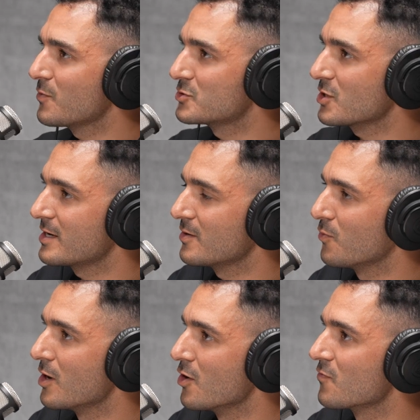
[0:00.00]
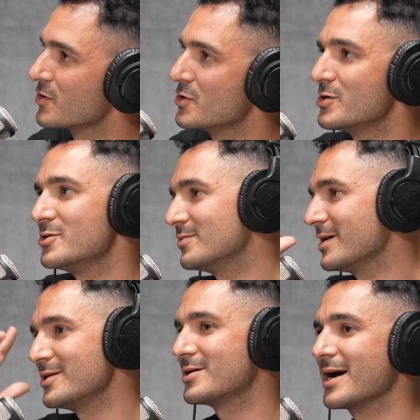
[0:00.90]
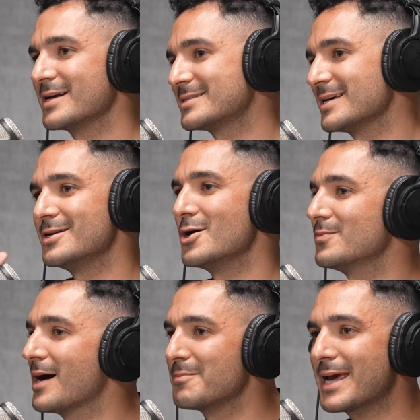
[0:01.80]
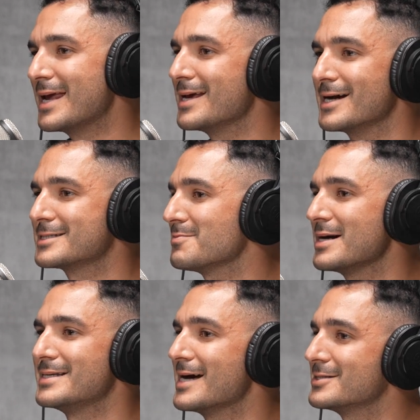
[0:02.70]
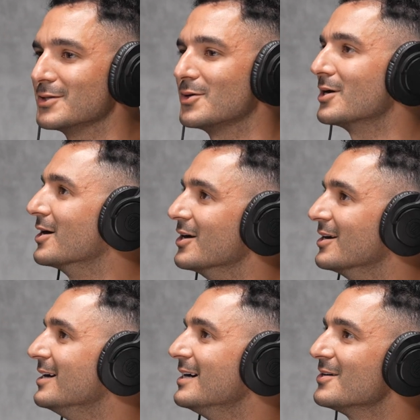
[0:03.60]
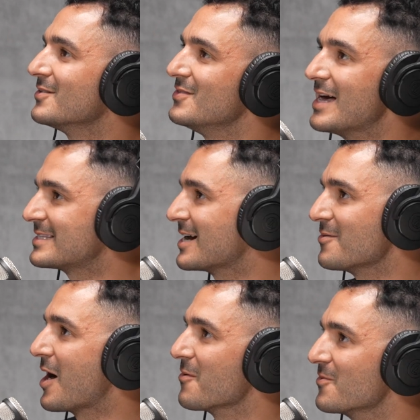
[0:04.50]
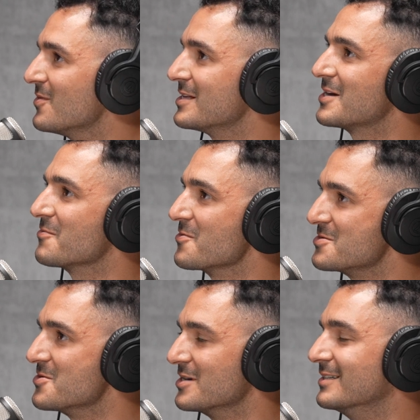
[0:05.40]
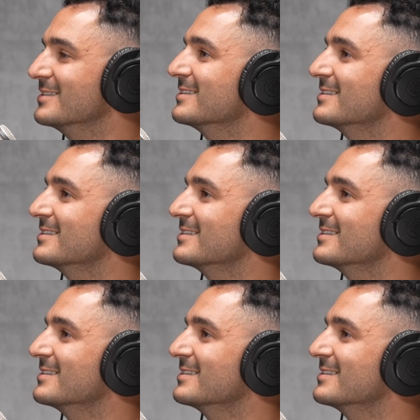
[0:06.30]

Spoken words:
anyone tried to one over you and you kind of said, nope, I'm Katie Austin. My dad's a lawyer. That's not what we're doing.